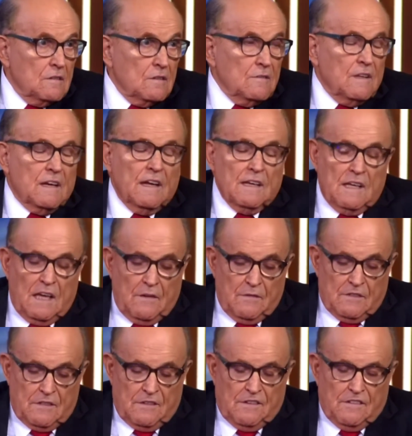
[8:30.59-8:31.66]
Then I gave it
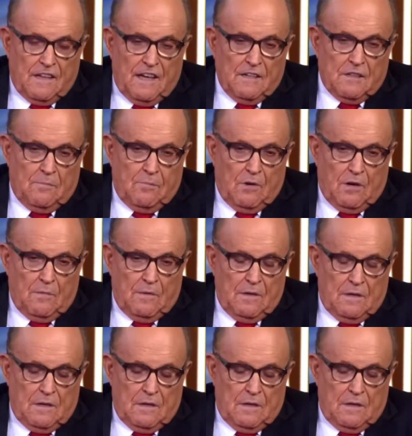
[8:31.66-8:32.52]
to the State Department,